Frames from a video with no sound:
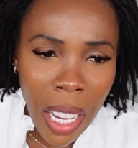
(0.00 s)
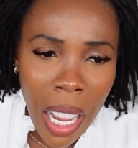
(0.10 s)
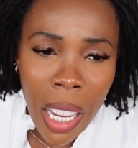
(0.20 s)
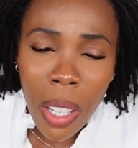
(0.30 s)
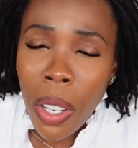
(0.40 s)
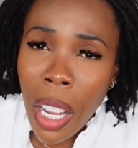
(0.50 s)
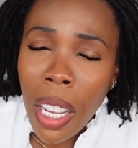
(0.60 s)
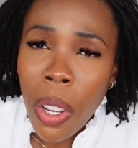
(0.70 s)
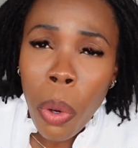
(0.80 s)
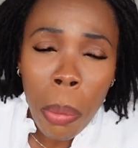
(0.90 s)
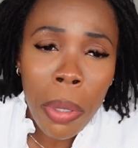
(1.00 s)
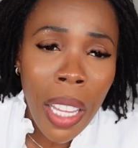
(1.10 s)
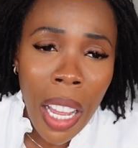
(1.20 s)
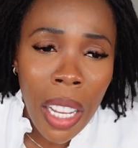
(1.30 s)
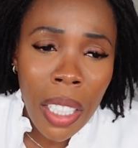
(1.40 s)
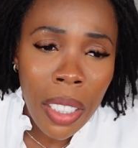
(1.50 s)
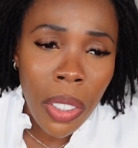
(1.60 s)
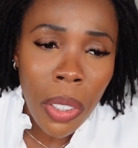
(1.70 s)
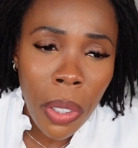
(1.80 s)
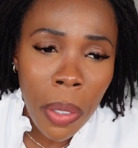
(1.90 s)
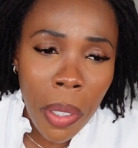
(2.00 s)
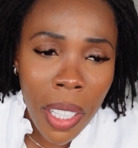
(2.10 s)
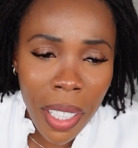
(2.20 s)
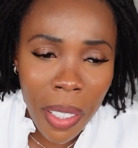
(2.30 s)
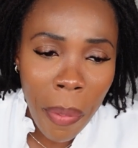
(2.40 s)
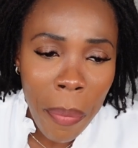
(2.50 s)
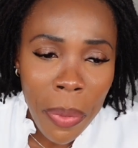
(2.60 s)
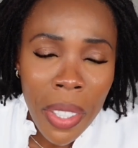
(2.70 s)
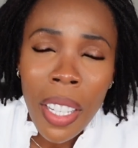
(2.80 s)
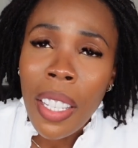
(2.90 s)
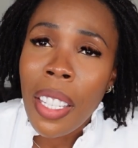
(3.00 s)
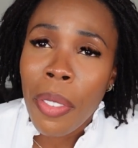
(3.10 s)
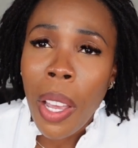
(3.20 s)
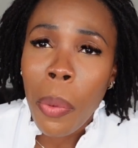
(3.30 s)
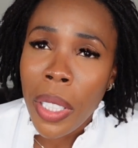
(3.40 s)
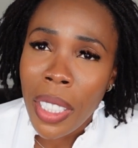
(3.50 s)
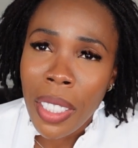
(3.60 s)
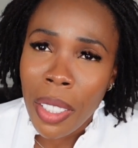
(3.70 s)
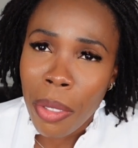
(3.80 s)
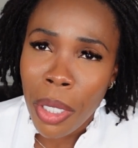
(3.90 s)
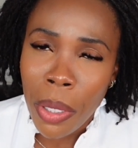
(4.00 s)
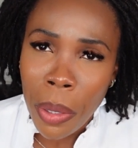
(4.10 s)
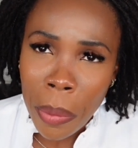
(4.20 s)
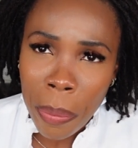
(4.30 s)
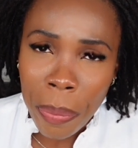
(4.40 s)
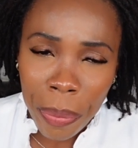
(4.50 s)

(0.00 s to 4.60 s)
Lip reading: I hope that, if you are watching this video